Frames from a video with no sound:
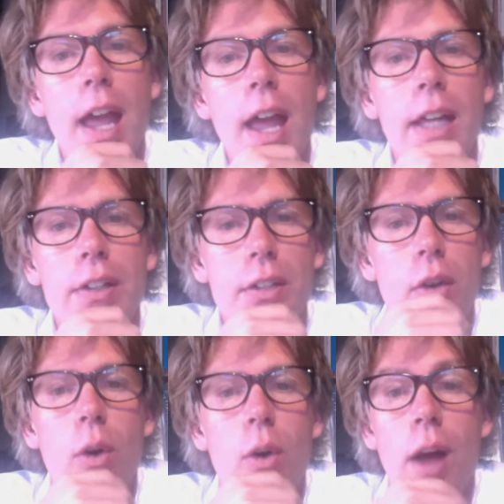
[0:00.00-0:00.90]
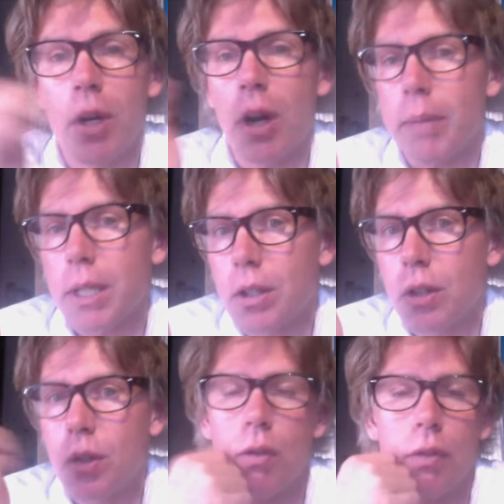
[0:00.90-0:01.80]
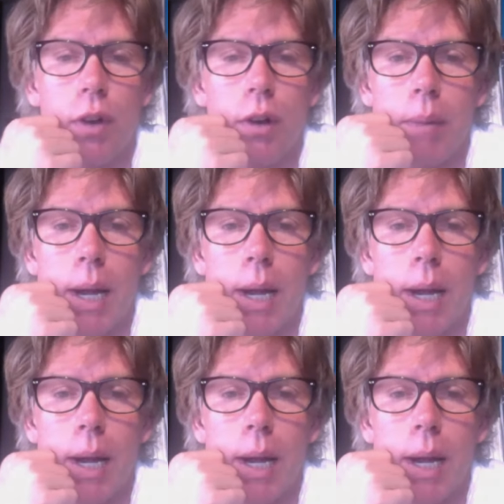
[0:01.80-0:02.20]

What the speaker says: And so I'm coming to you from my